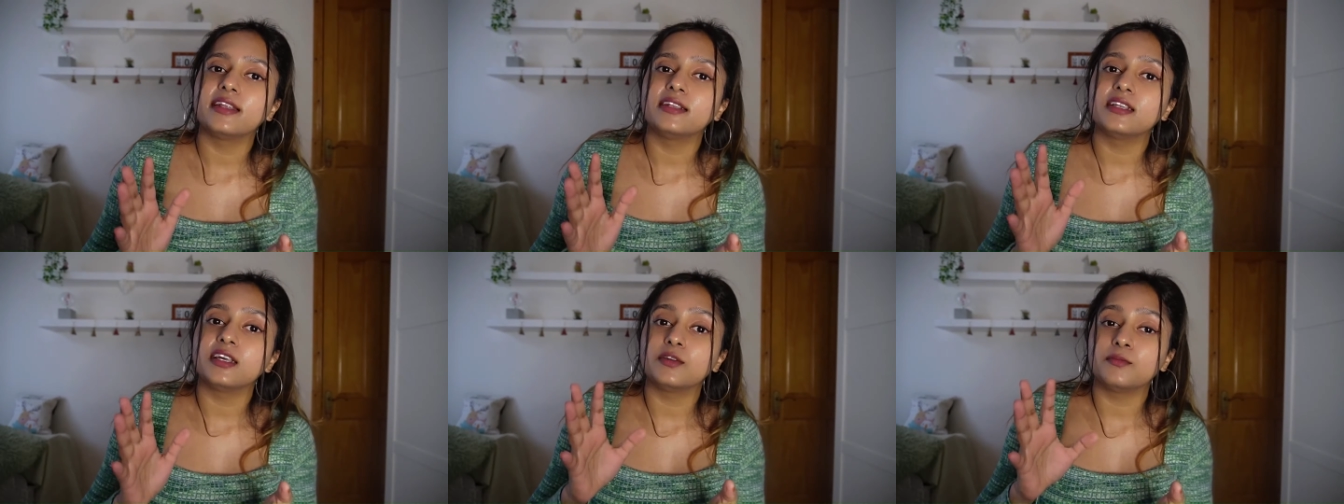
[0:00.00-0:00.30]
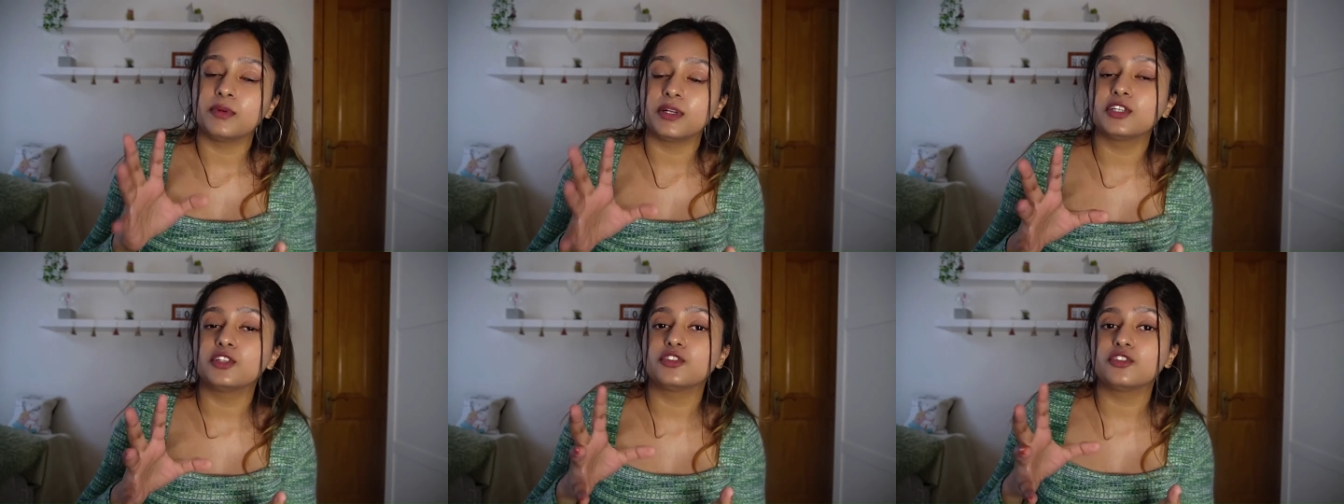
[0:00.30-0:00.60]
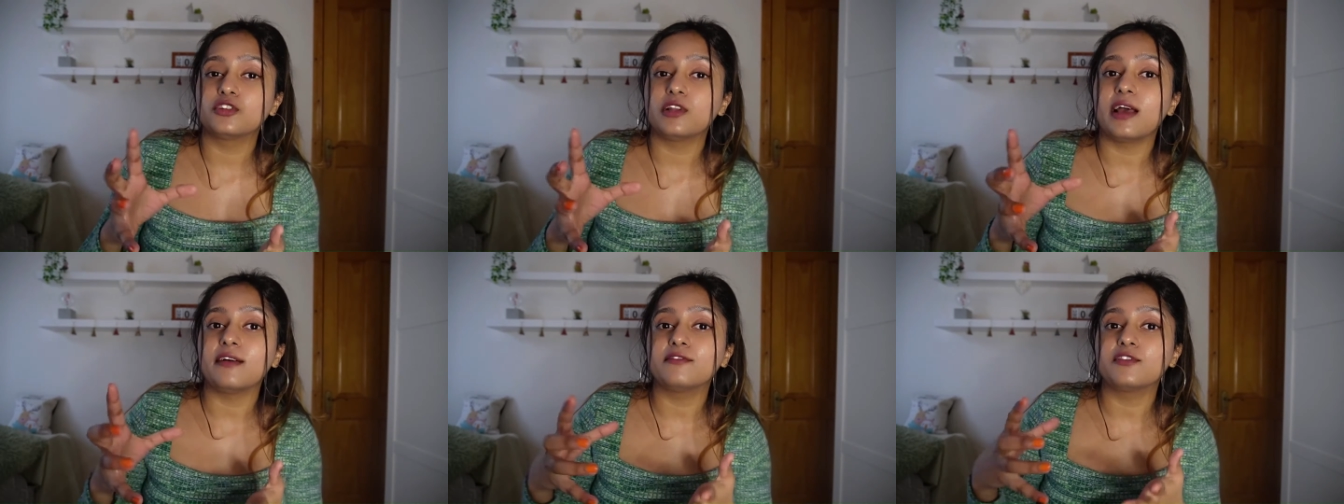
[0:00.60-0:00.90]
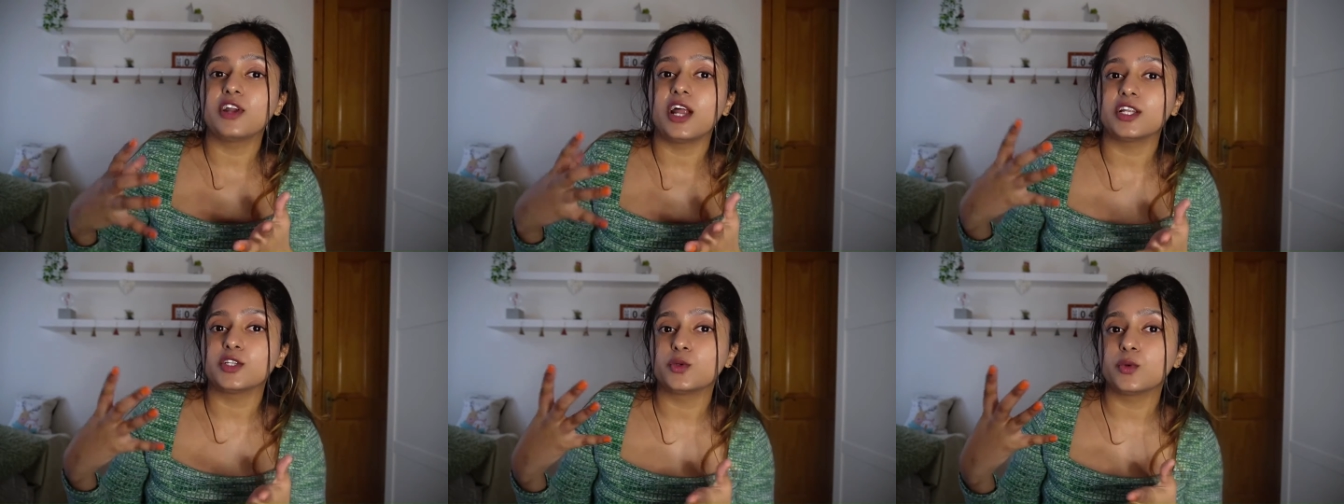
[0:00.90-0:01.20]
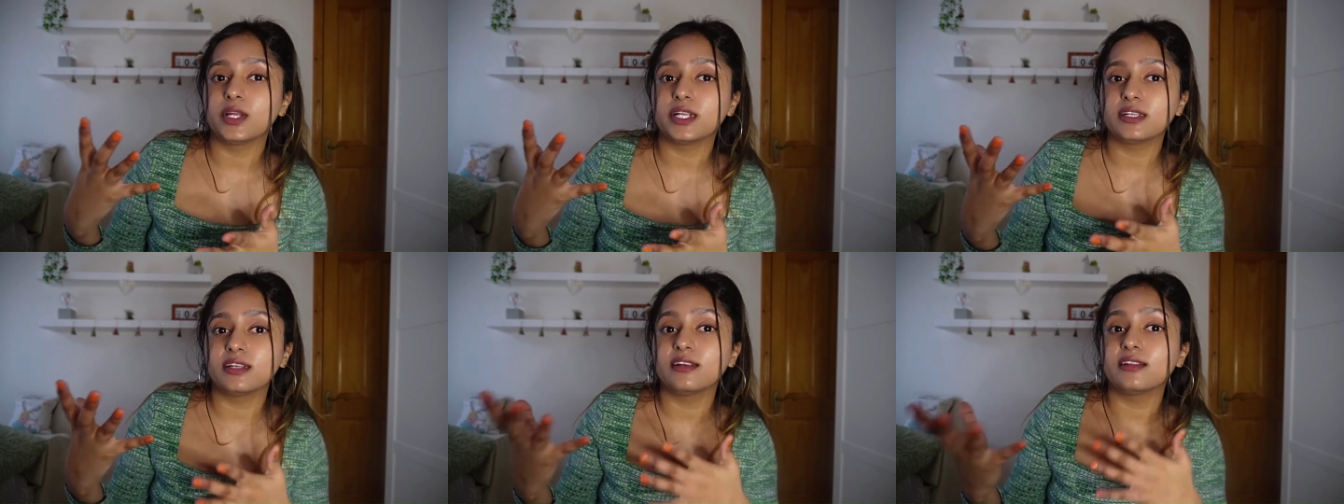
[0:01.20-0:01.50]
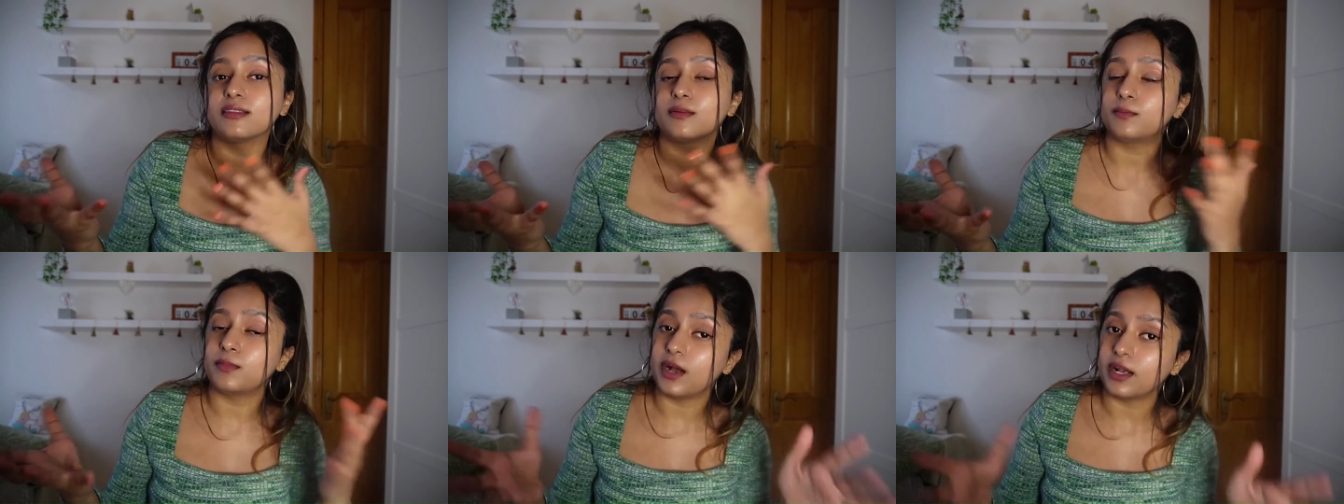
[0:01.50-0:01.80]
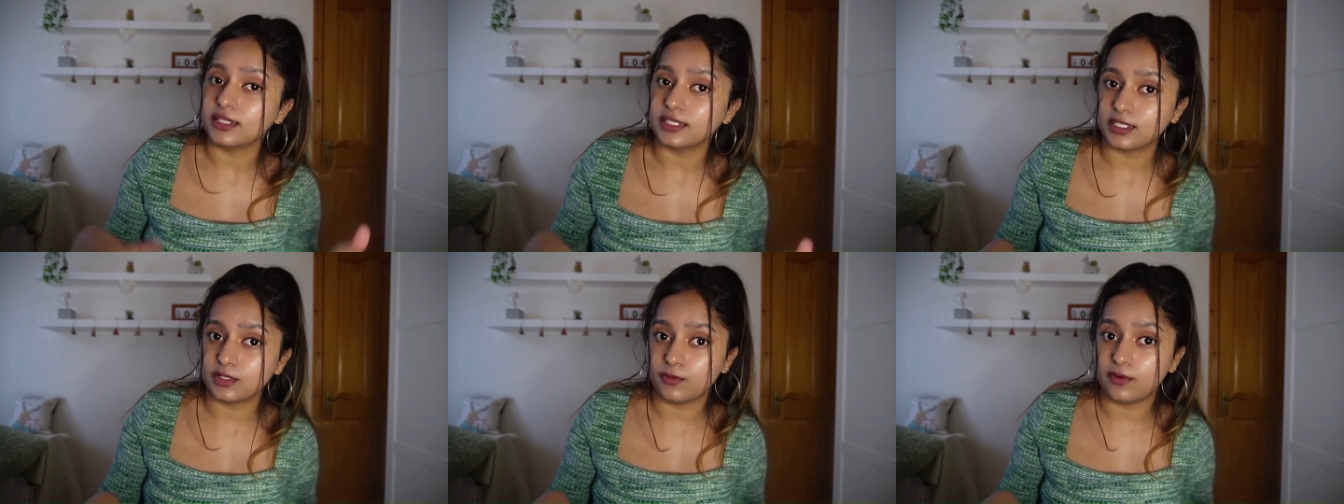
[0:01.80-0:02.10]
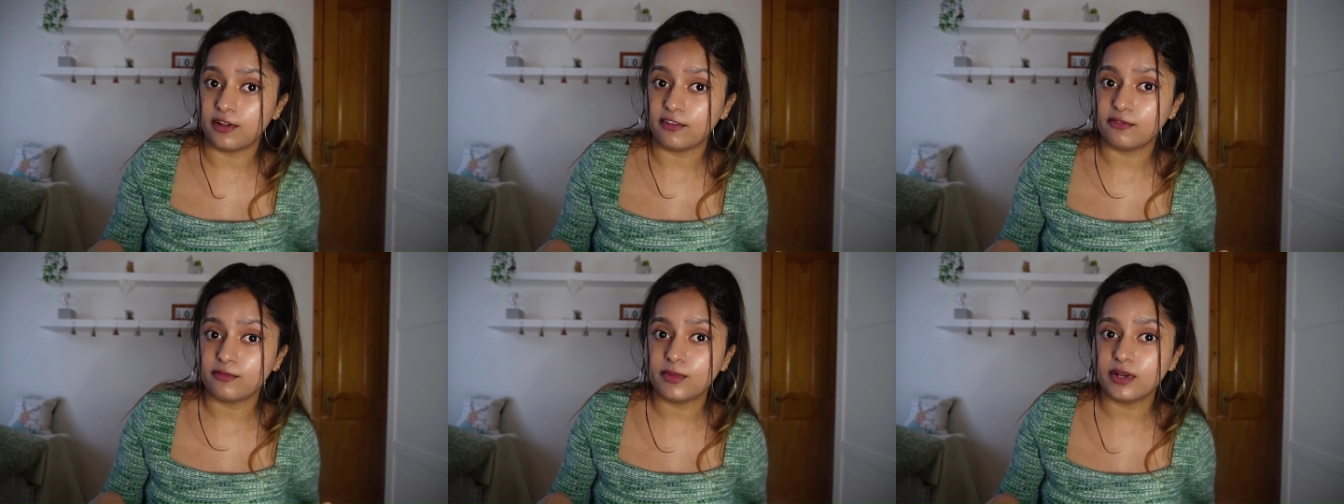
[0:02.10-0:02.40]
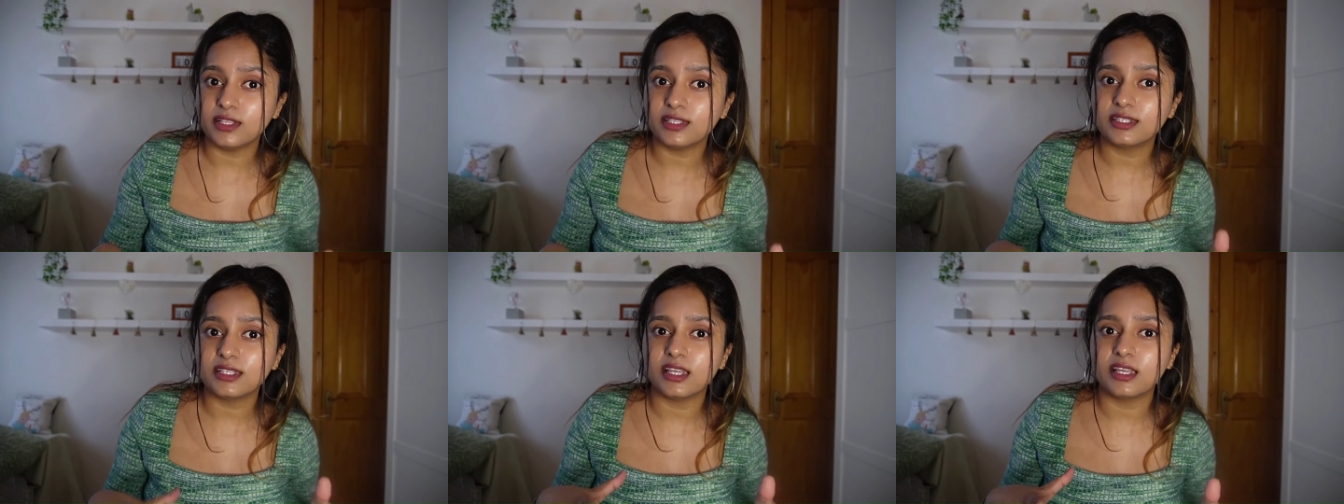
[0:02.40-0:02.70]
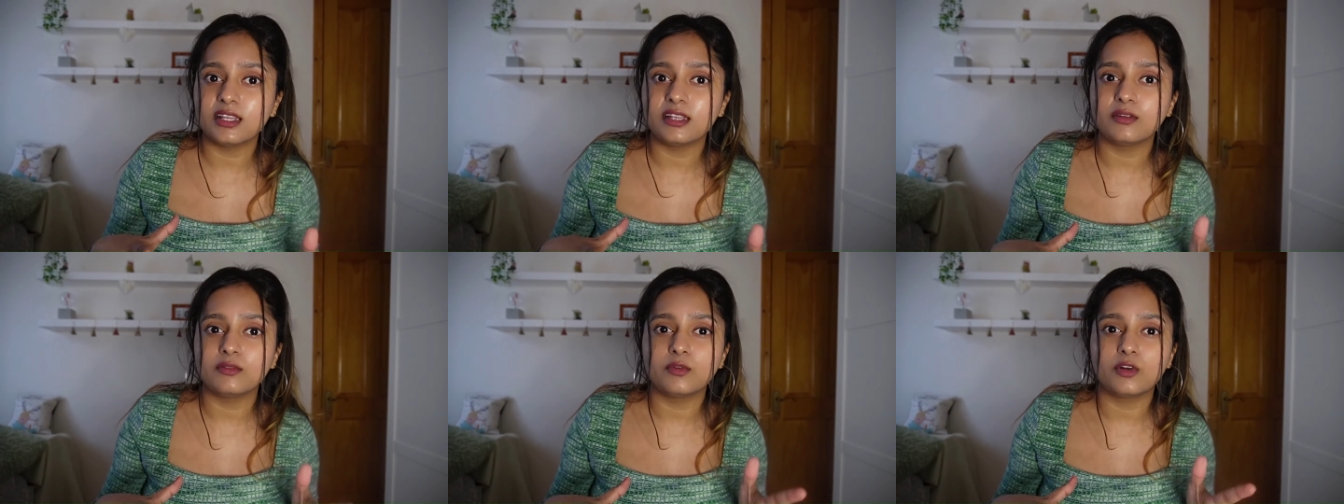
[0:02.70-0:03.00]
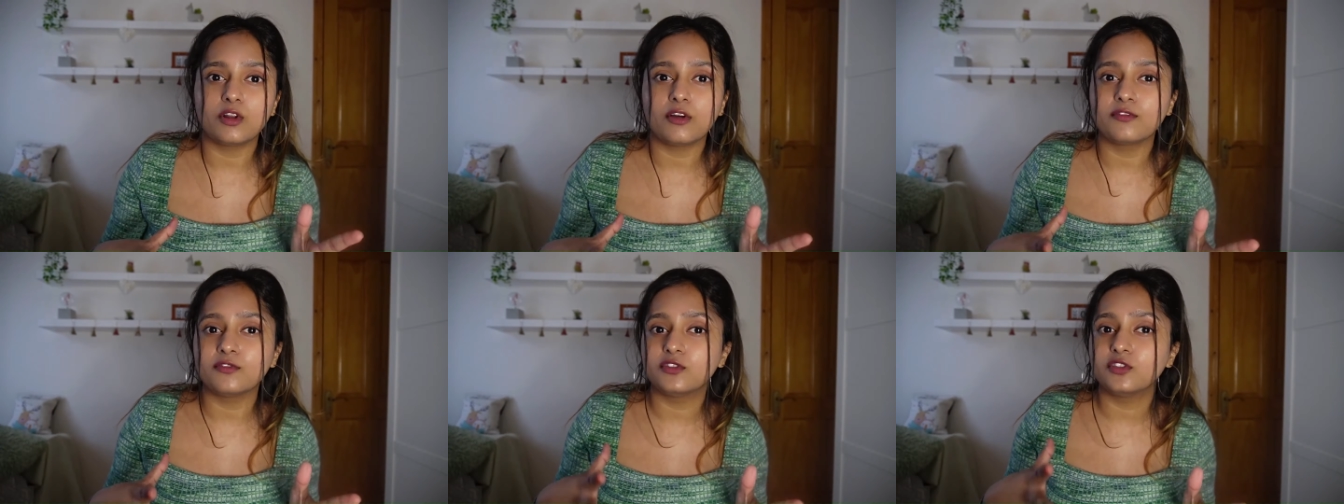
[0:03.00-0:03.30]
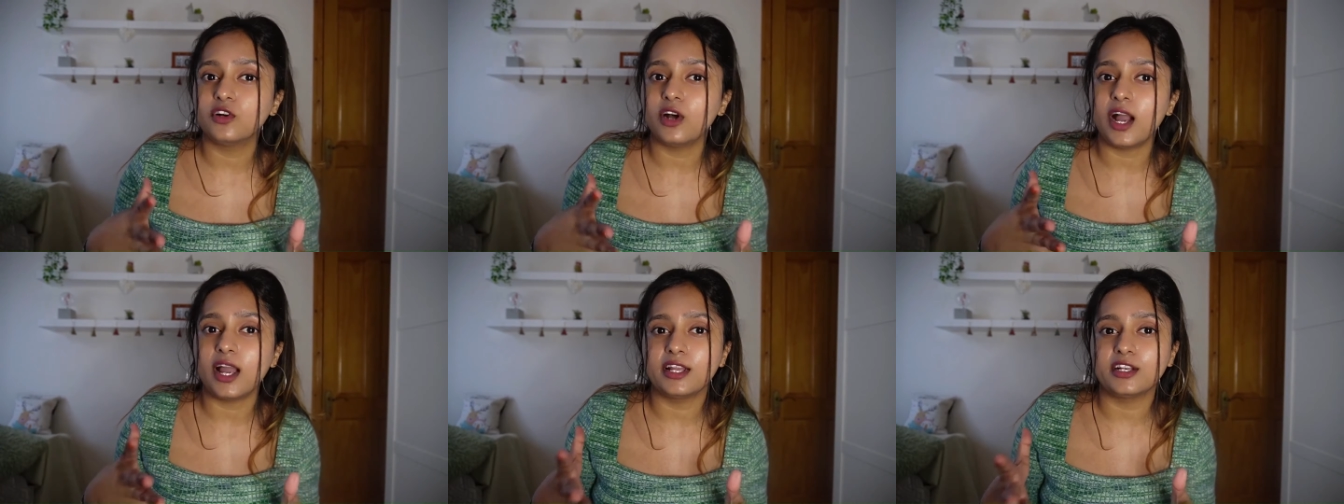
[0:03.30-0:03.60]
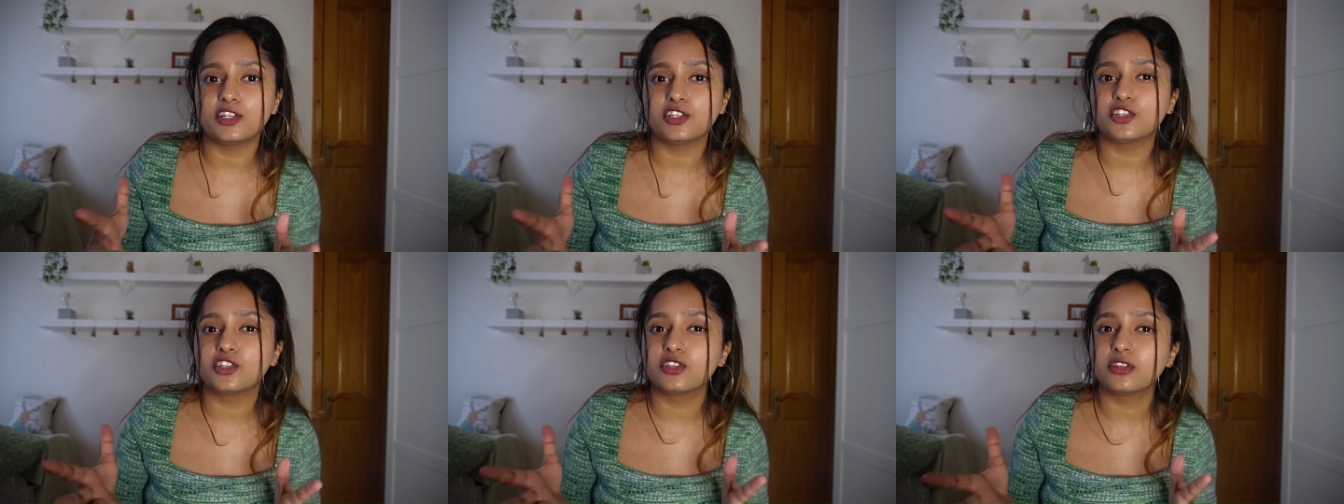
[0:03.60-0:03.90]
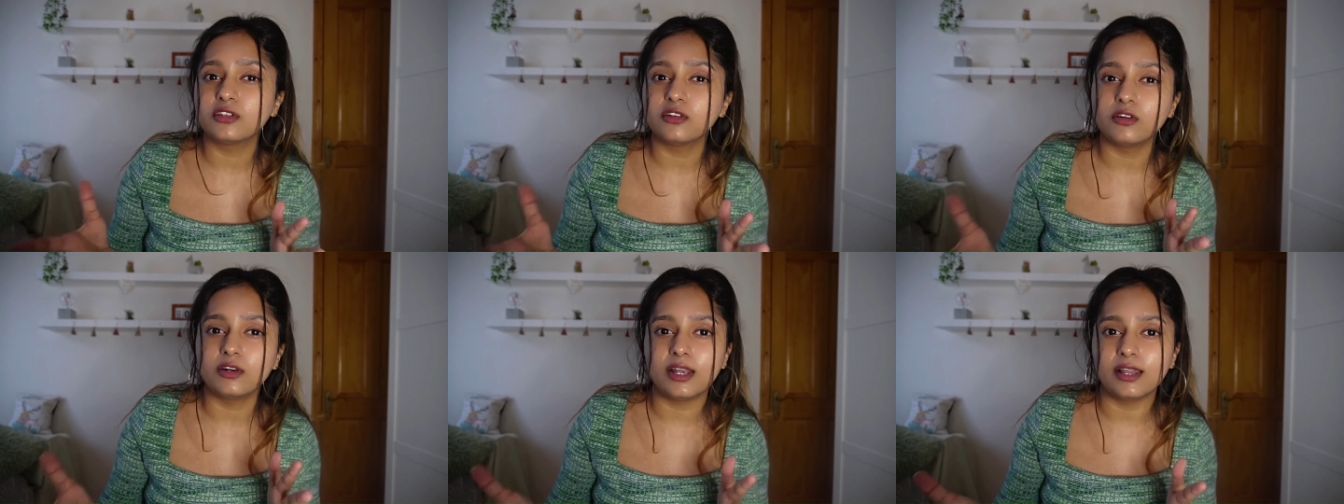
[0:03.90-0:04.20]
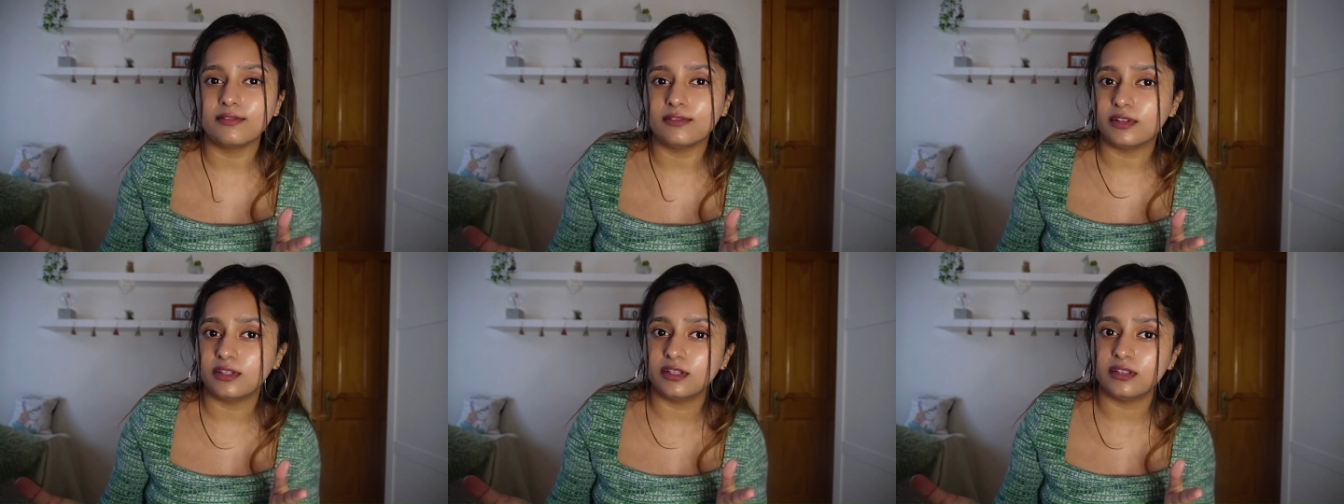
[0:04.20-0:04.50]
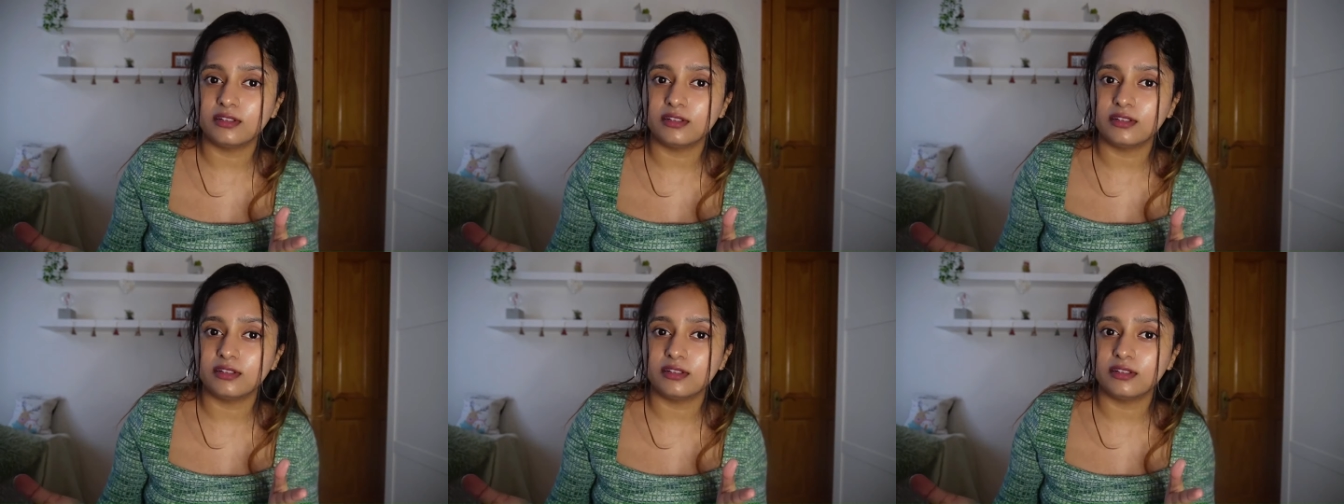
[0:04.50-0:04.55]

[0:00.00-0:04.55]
But you should have graduated in the past 12 months in one of the Irish third level